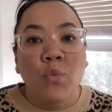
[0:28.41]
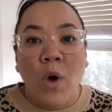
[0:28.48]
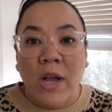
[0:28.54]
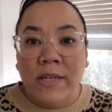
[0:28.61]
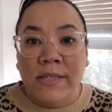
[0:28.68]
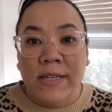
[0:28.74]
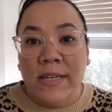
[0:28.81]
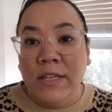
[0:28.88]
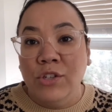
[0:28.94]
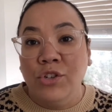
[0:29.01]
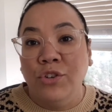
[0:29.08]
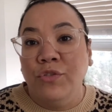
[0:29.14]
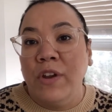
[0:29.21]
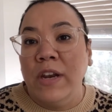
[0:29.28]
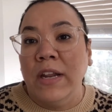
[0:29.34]
wanting to
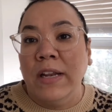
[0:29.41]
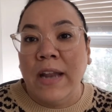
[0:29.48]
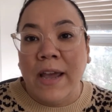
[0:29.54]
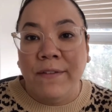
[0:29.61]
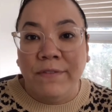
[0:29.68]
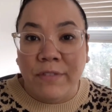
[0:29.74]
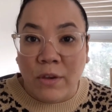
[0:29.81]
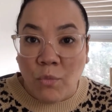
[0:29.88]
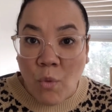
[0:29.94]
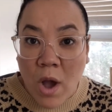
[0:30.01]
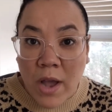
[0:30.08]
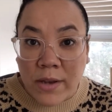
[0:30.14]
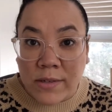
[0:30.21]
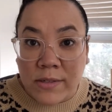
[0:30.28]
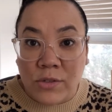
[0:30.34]
create a life they
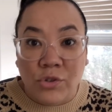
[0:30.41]
want,